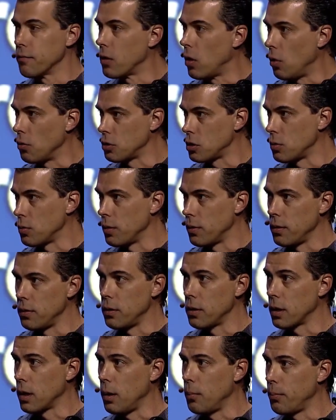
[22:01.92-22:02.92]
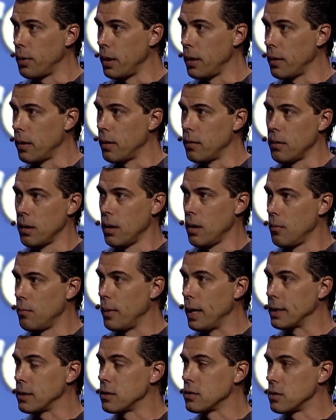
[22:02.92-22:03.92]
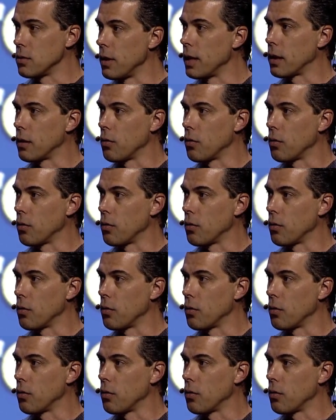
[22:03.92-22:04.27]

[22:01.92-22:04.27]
of culture within your company that makes it so they can